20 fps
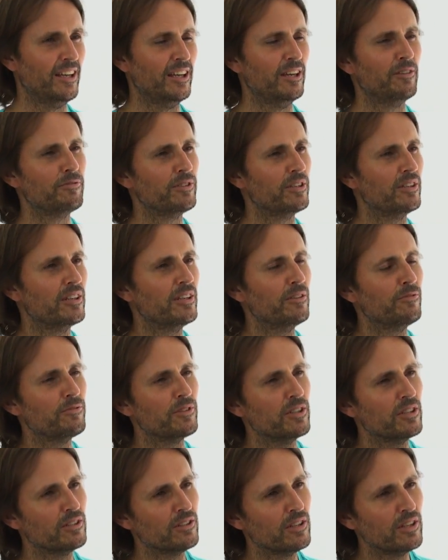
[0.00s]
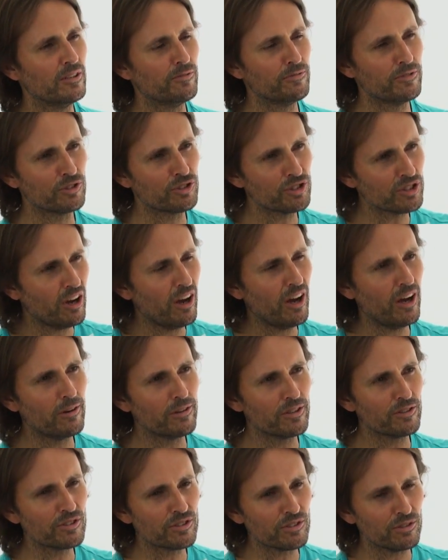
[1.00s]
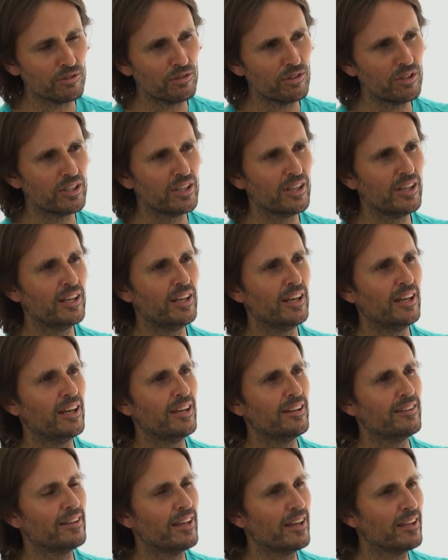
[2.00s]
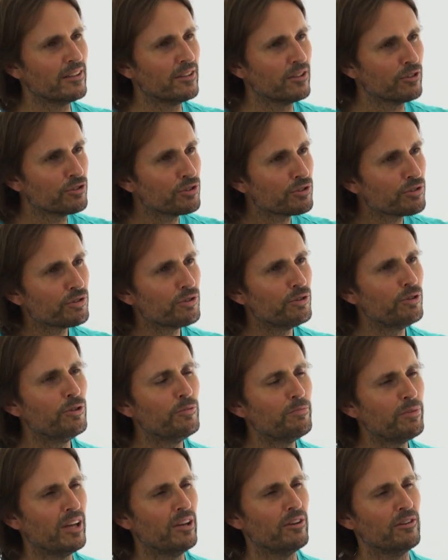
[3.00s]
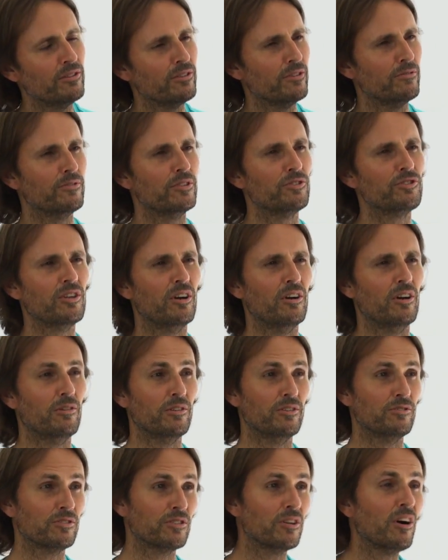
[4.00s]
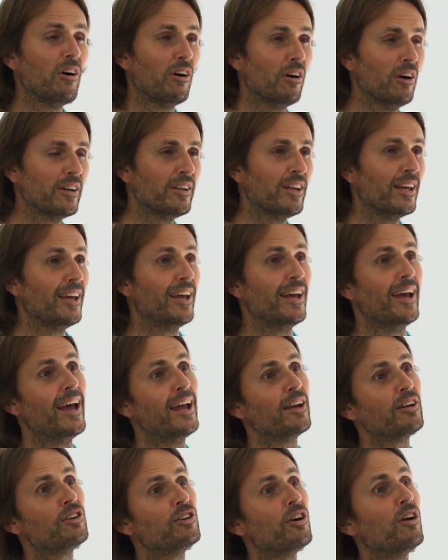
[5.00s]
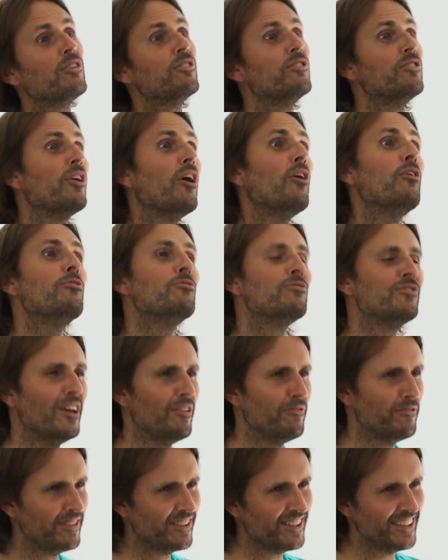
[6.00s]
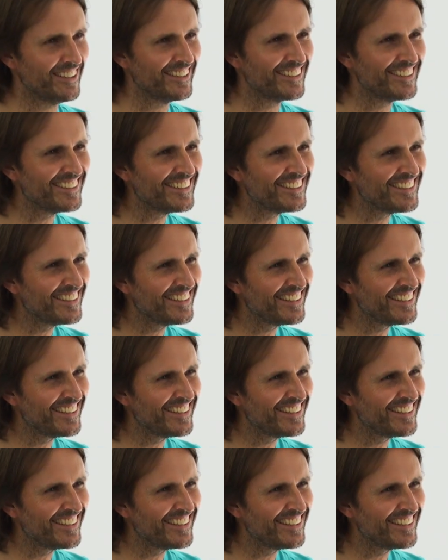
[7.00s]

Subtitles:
If the child is taught that the true parent of the child is God and God knows everything,